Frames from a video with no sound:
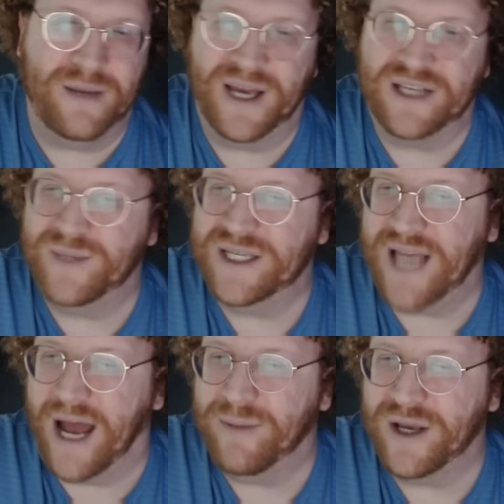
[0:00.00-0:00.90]
makes me
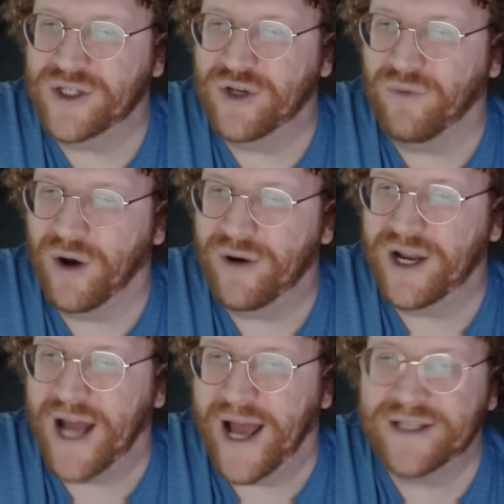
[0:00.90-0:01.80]
sad because you wrote
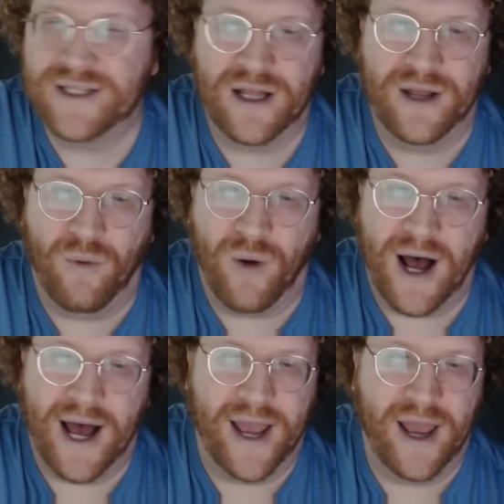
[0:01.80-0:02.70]
an excellent
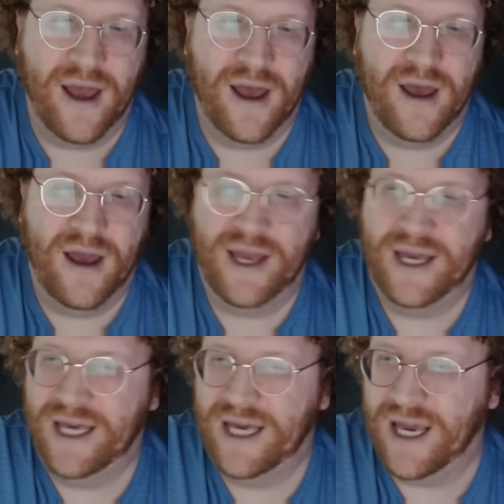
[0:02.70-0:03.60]
why
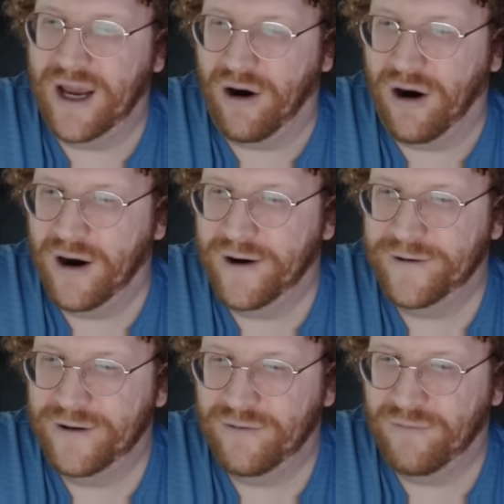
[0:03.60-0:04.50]
here,
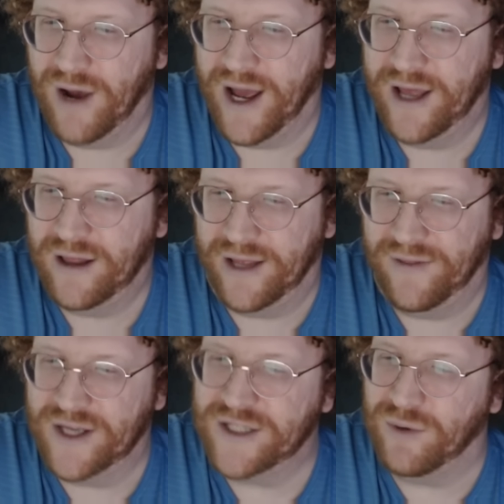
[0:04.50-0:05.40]
right? Like
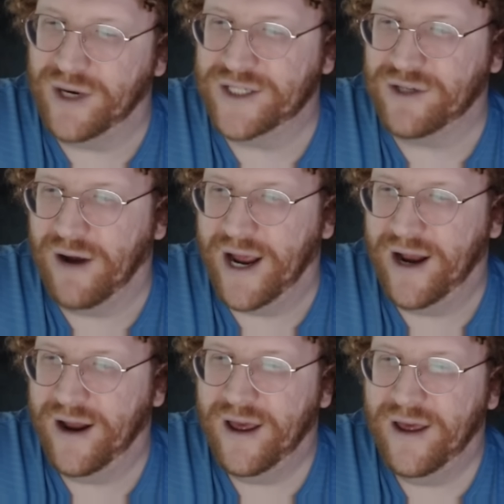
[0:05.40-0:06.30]
this one is
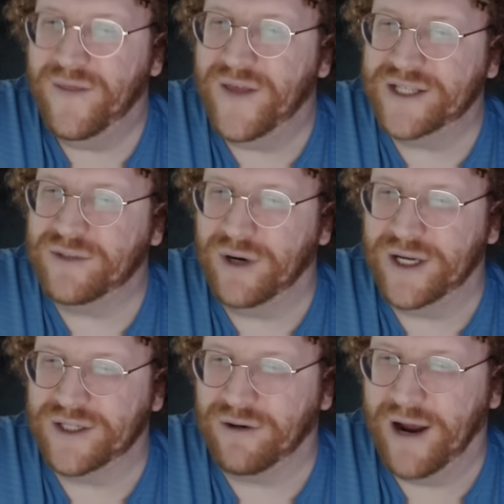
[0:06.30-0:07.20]
great. This one
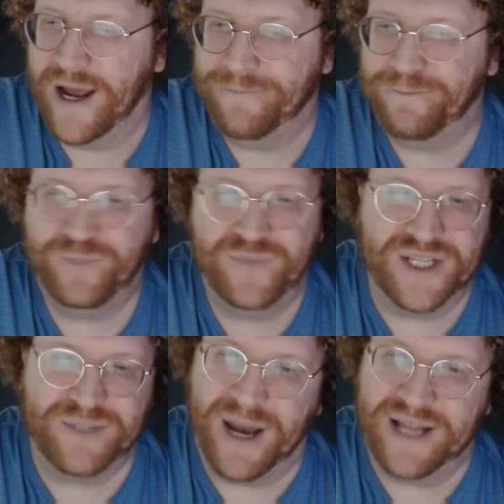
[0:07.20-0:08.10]
is great,
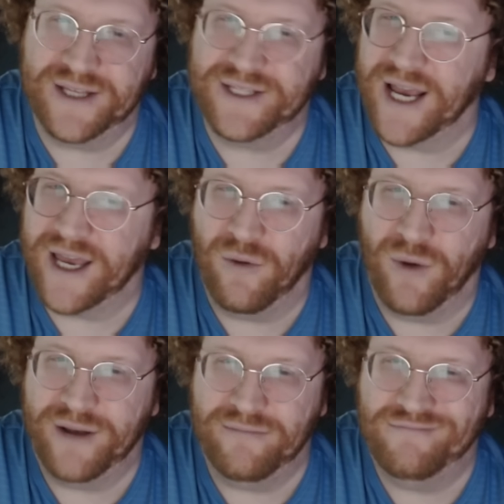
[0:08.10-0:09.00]
despite the second
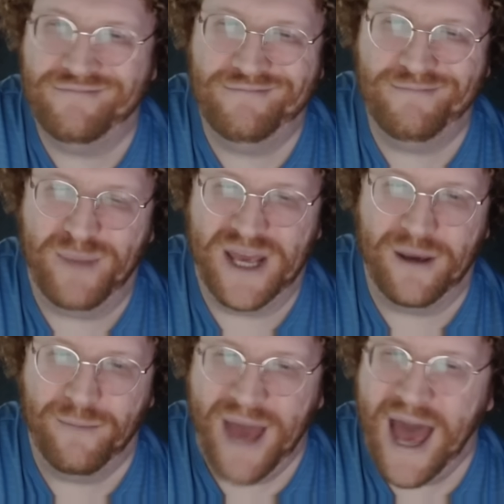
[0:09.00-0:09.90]
one
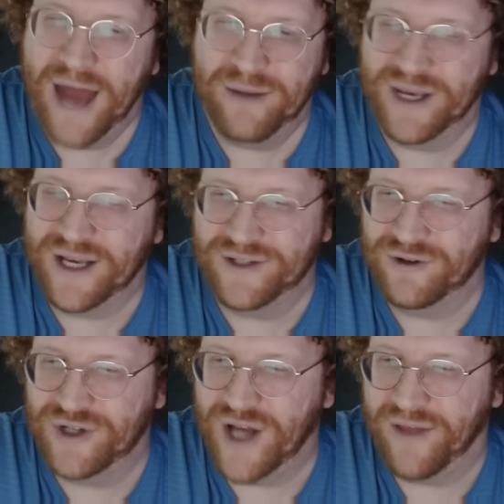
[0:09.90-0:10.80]
being bad because
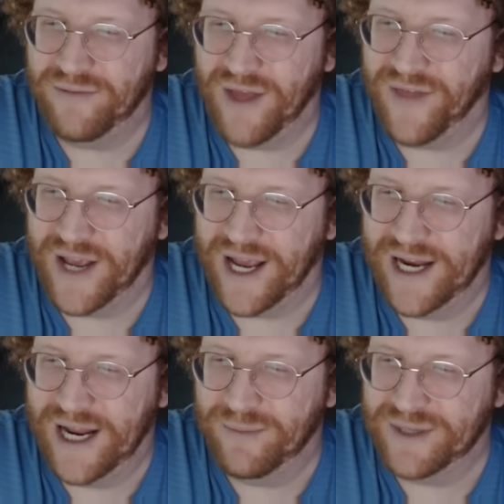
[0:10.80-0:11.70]
there's nothing I
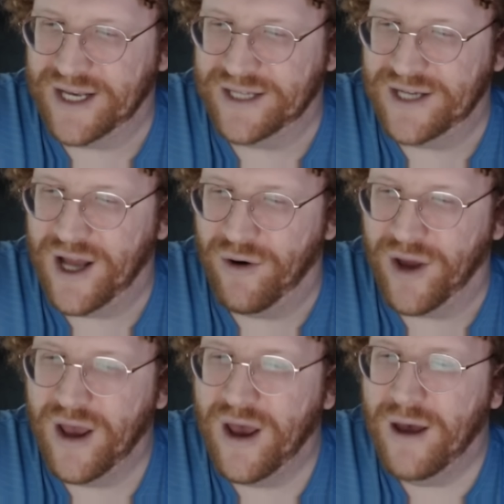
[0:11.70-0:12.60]
need besides Node.
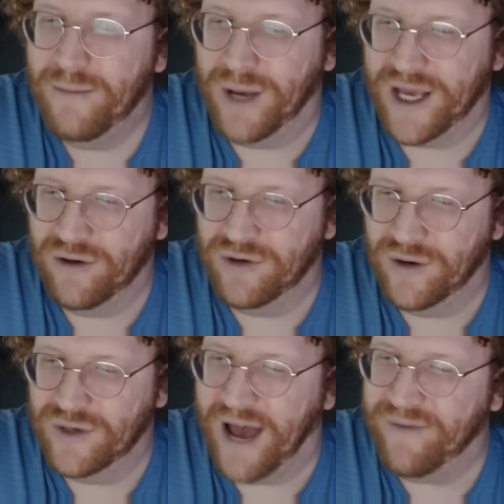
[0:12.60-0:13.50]
But
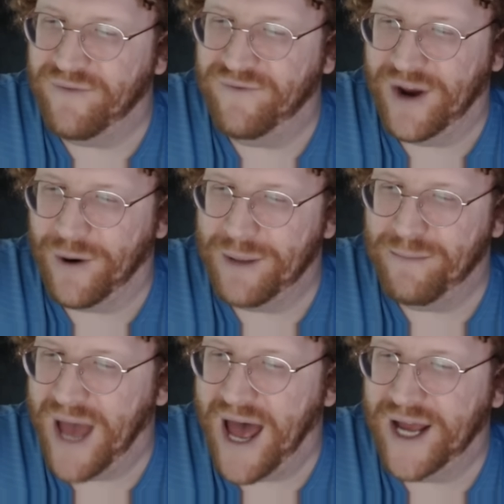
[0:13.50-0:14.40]
you'd have a very
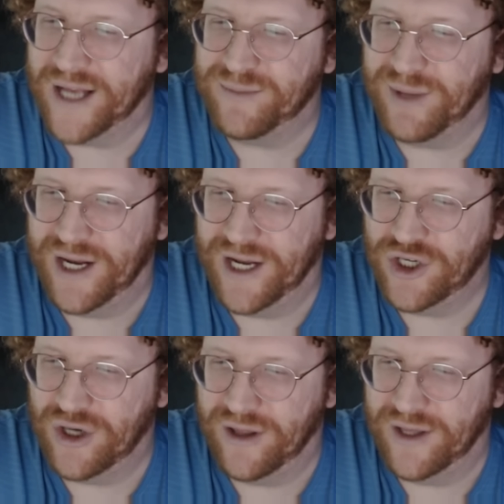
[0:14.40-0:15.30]
bad
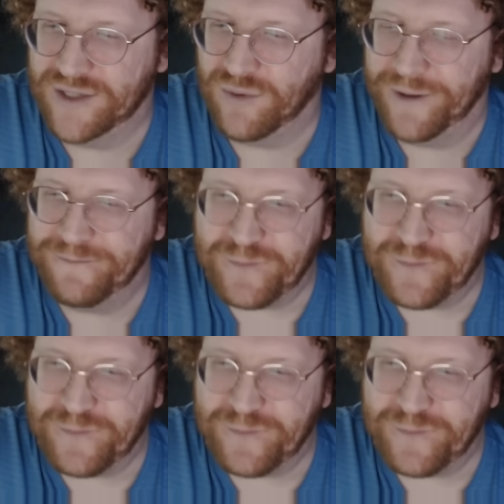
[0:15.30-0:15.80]
explanation on this one.